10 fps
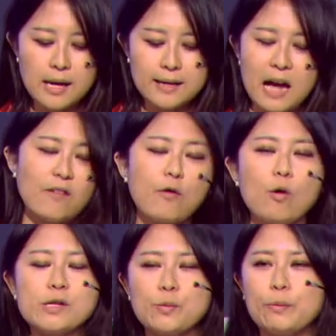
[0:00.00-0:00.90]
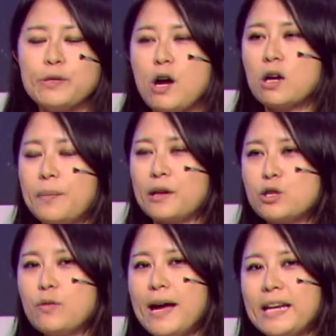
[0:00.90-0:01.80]
Now, of course, when we talk about
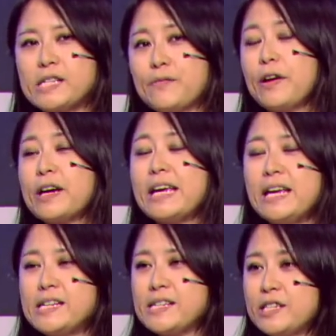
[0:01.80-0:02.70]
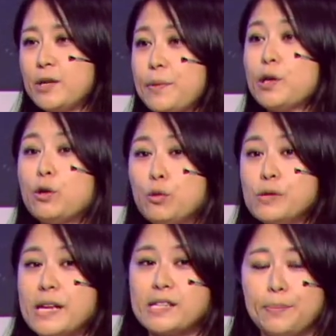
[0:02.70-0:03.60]
trade, it's very easy to be
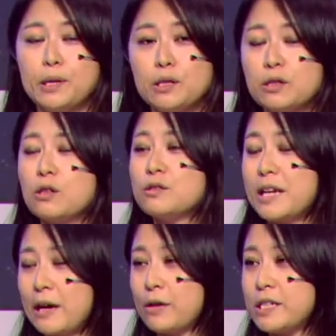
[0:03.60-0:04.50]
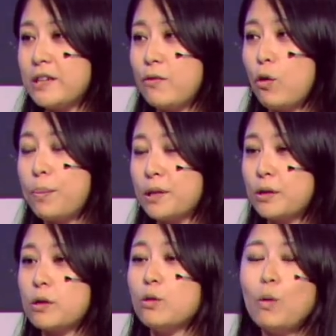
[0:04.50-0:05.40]
used as a political narrative or
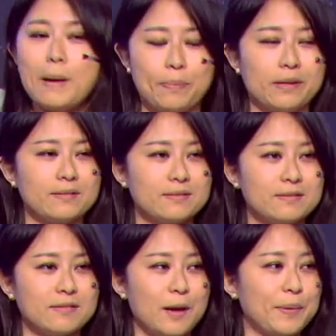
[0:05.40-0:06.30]
political weapon, right?